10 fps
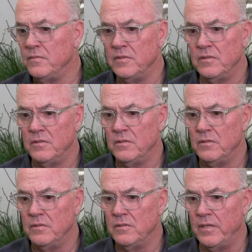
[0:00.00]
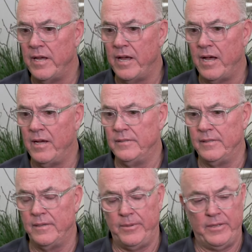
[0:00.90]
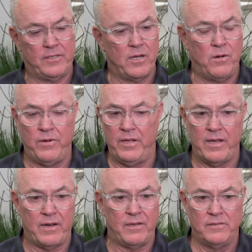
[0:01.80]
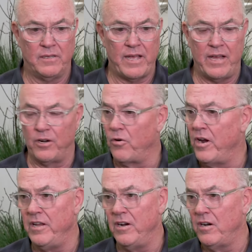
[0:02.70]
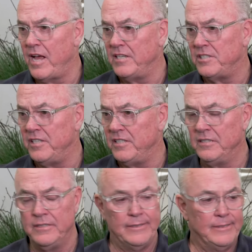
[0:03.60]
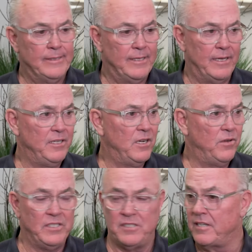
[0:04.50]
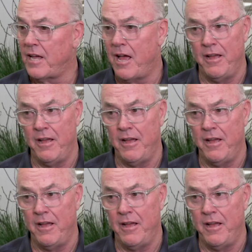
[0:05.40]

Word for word: and what are the yeah? I mean, Tony had a had a great year last year. Uh, you know, he's the ty-